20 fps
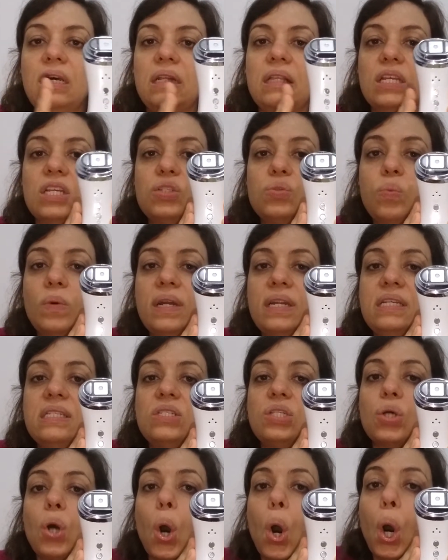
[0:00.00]
This one
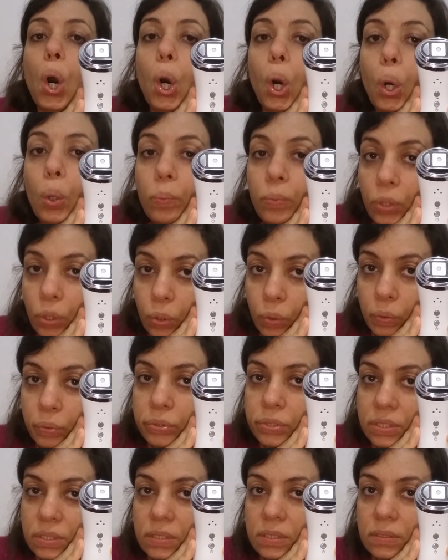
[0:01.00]
is home
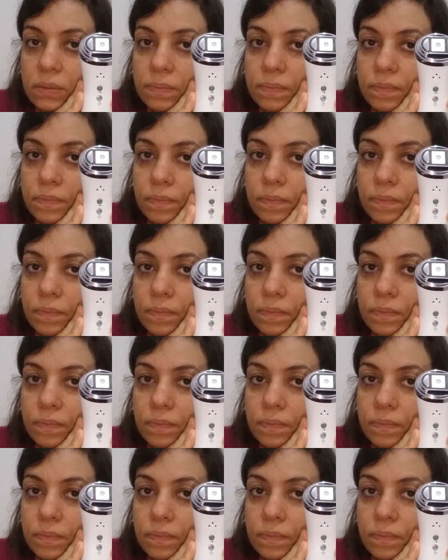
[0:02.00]
use.